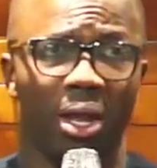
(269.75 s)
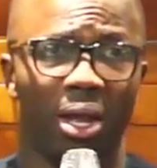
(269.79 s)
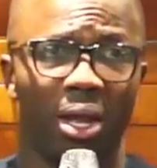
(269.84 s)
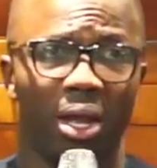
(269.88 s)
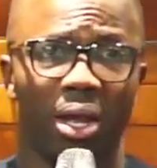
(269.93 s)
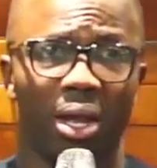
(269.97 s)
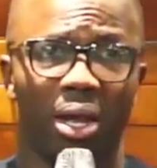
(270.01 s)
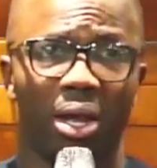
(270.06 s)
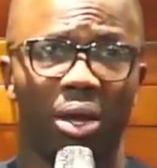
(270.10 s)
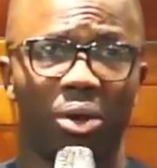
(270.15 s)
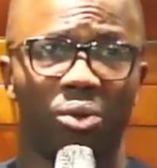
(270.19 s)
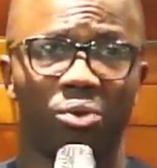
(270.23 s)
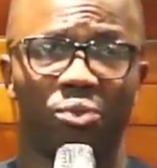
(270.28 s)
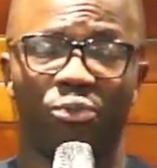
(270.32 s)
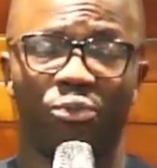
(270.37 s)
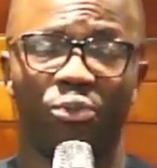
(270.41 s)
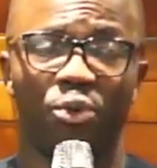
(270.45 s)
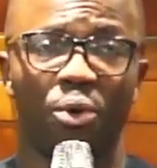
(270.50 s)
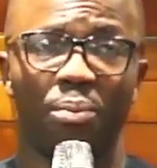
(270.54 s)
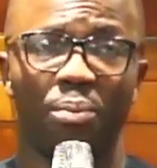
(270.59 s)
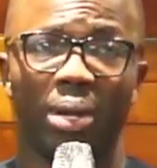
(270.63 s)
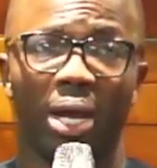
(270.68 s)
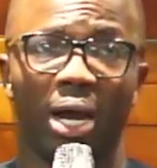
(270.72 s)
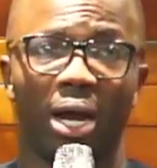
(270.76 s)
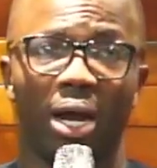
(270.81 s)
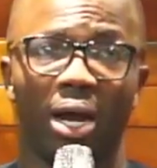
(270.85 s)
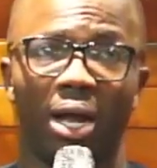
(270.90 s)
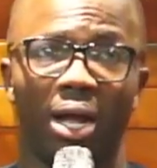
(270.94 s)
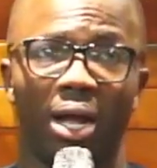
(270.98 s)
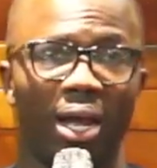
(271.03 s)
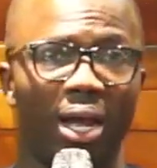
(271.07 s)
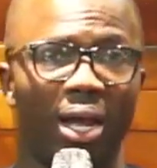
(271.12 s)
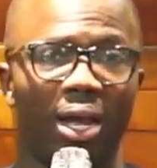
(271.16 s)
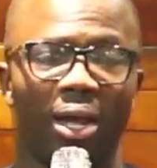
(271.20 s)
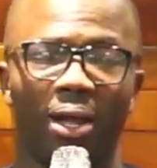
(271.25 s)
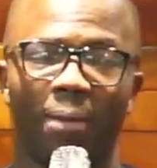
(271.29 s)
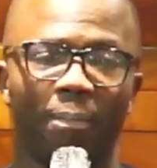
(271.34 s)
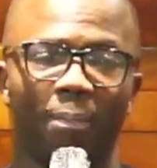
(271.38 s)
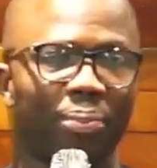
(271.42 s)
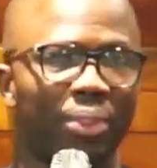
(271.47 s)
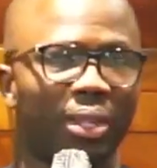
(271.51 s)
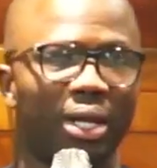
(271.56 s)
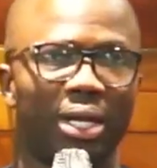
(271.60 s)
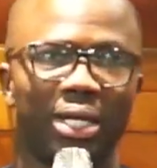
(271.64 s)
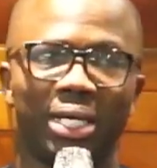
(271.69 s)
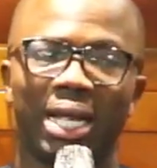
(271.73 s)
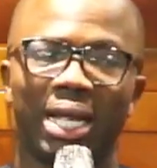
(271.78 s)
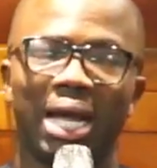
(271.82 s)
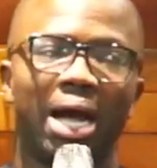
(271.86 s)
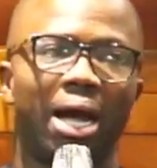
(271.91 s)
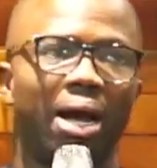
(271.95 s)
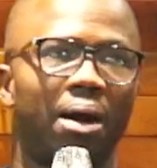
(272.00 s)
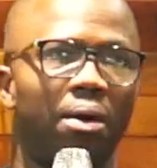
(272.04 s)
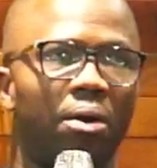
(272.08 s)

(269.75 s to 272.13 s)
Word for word: Uh, phobia, hey, there are,